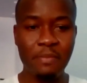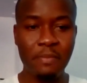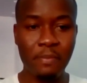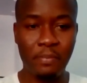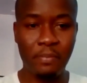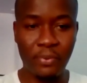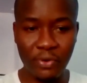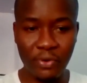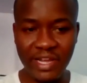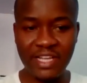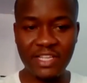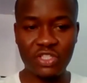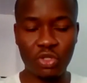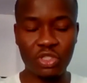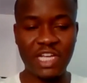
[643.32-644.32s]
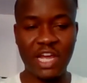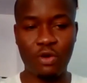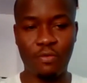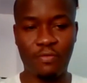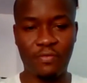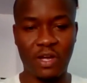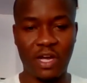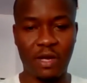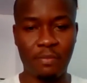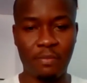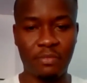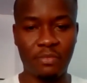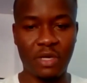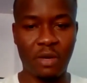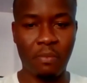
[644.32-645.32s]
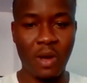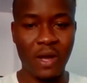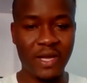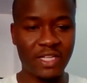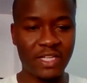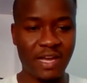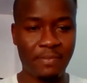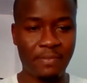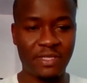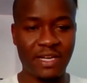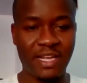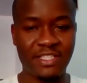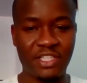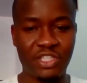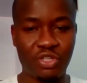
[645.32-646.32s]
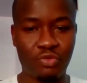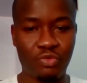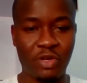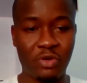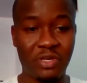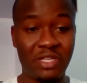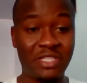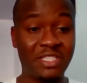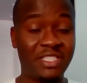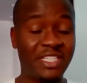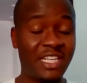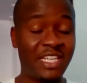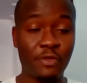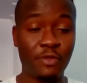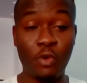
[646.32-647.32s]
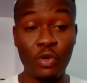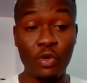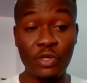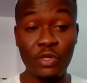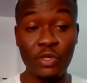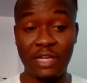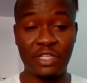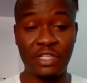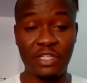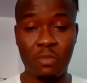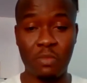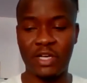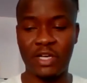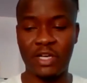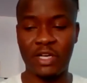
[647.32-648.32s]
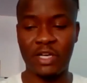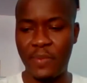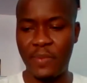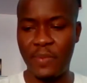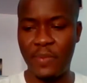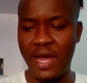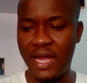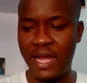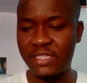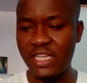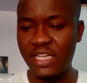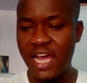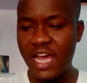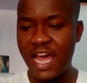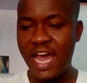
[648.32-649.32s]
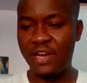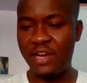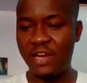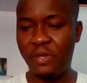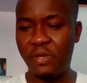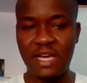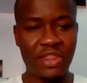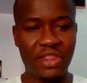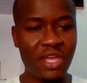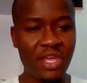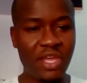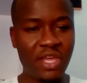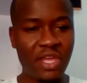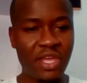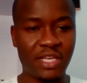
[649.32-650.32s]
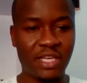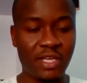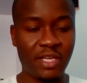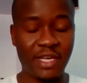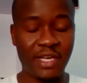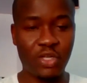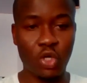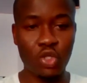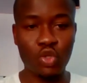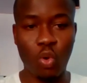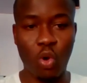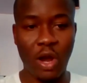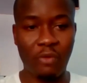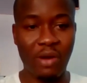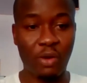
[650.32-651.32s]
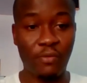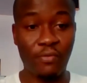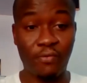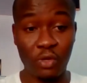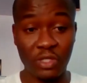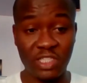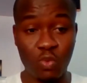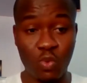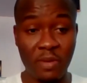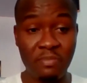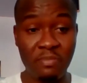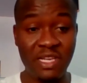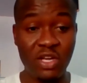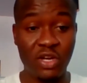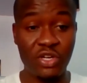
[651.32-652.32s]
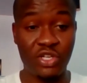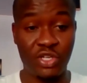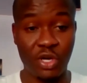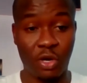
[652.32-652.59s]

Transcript: break such kind of a market capitalization record in terms of undiluted market cap. And at the peak, I think it got to around $41 million